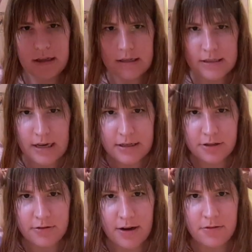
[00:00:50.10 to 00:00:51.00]
sized
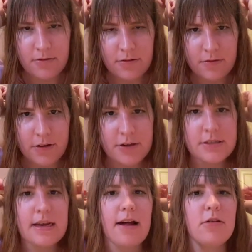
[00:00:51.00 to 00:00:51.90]
crown for your
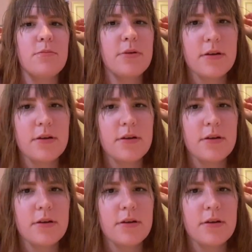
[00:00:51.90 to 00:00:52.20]
scalp.